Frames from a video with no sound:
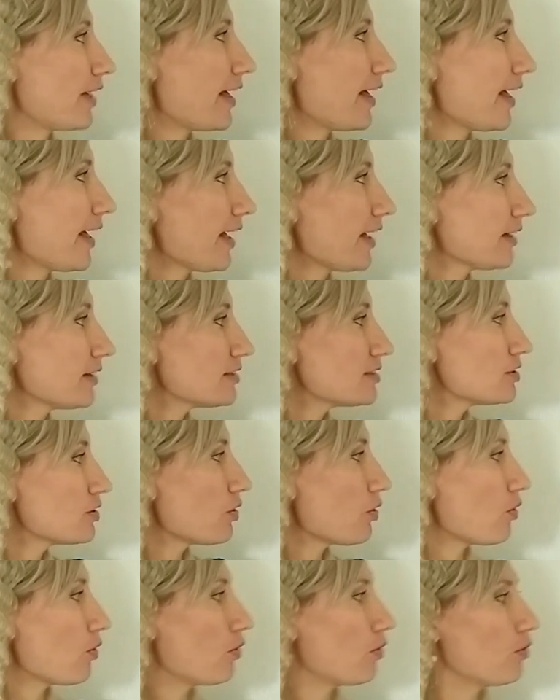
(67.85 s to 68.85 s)
"and"
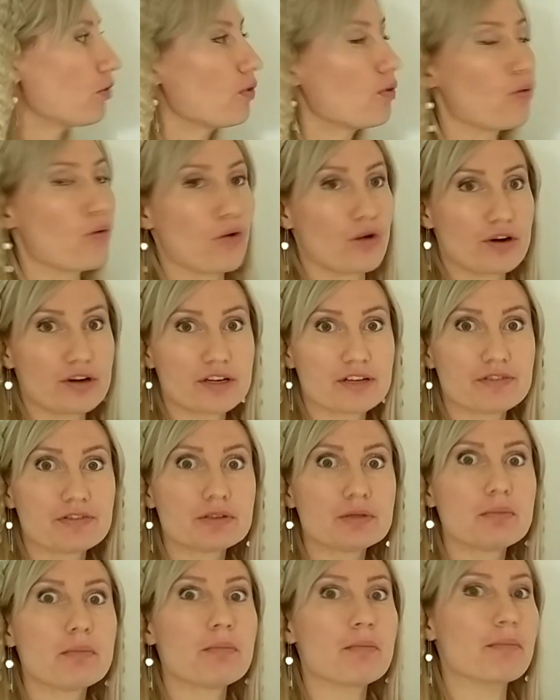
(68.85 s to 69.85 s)
or
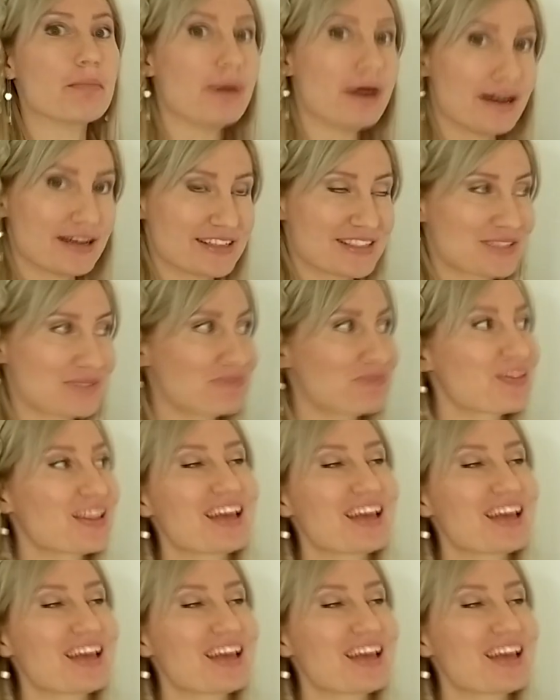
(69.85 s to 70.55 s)
even "but."